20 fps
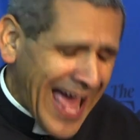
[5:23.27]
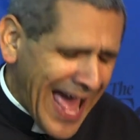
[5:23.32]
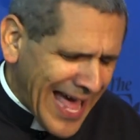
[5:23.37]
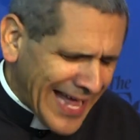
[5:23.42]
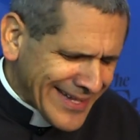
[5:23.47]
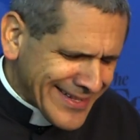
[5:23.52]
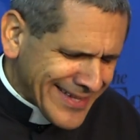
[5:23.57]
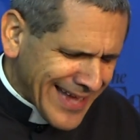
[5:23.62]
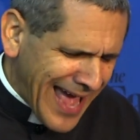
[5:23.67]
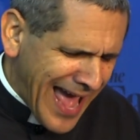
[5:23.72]

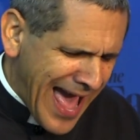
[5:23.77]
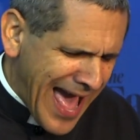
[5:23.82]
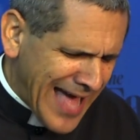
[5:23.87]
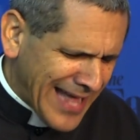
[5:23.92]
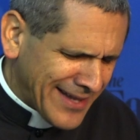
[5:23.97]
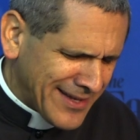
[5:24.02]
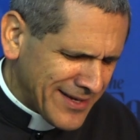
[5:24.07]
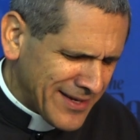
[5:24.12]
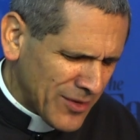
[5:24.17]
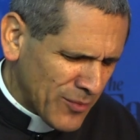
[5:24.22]
hand to
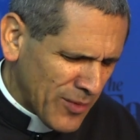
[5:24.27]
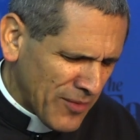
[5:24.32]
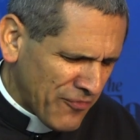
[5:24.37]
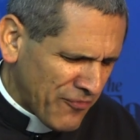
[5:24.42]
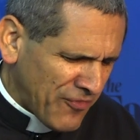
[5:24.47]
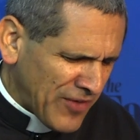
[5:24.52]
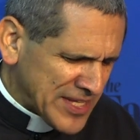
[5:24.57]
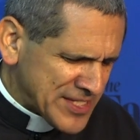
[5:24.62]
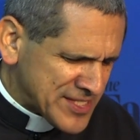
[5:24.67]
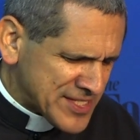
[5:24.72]
hand
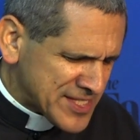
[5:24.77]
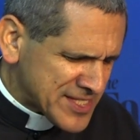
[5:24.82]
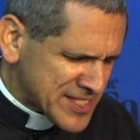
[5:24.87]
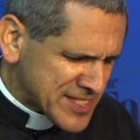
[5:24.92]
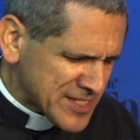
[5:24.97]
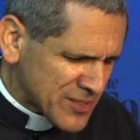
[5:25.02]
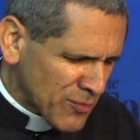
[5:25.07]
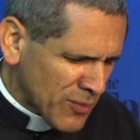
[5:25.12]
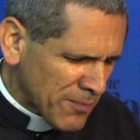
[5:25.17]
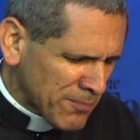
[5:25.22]
with
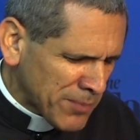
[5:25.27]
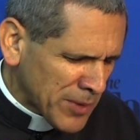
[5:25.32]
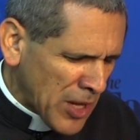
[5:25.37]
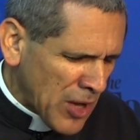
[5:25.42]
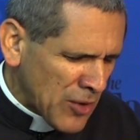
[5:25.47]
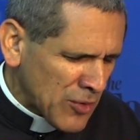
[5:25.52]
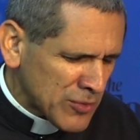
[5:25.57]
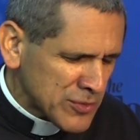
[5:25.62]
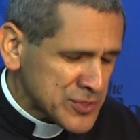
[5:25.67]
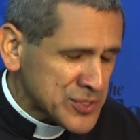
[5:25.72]
fists, with
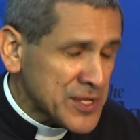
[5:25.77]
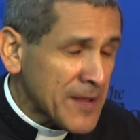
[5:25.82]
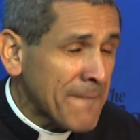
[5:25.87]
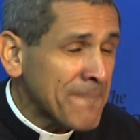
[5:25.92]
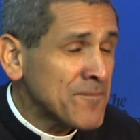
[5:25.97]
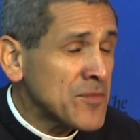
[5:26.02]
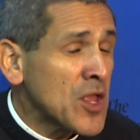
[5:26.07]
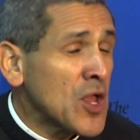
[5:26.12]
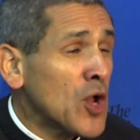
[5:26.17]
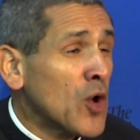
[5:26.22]
blows,